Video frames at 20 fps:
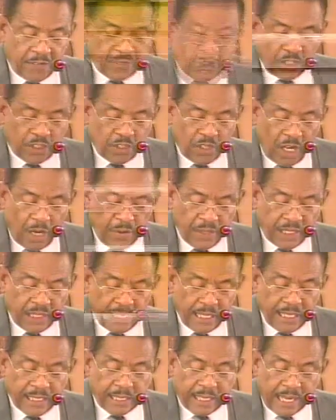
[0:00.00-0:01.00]

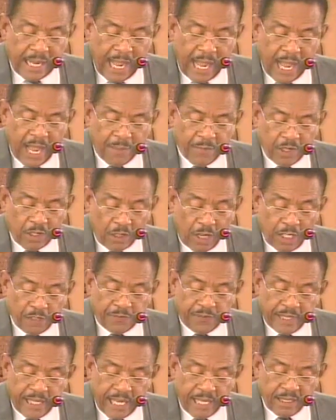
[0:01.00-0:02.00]
security and calm
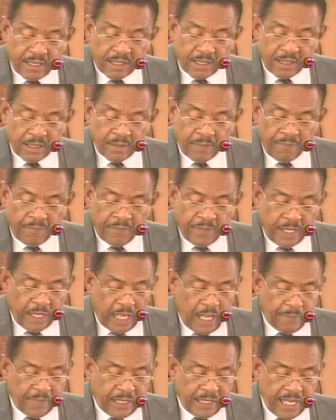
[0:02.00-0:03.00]
confidence
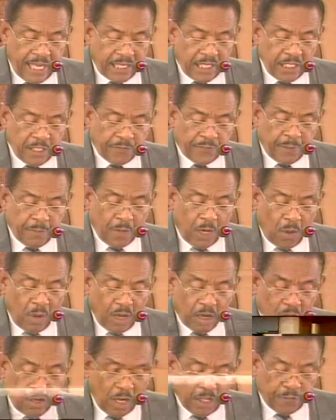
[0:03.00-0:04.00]
emanating from
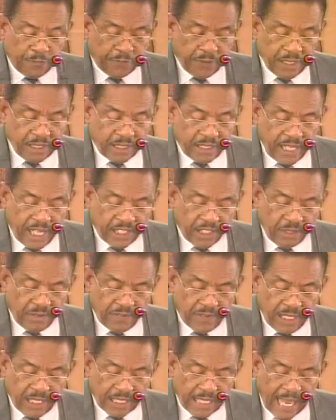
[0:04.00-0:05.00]
our confrontation
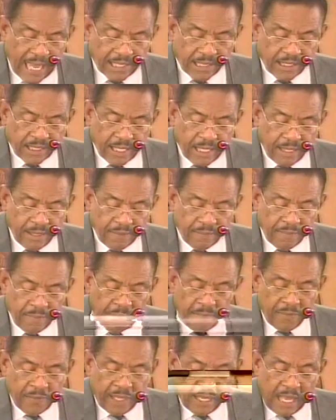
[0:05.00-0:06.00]
with disaster
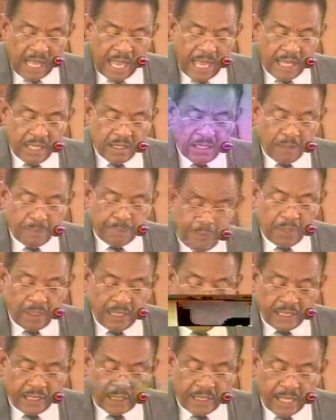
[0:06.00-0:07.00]
and the
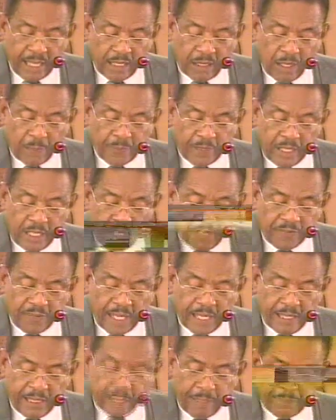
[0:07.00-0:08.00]
political upheaval in the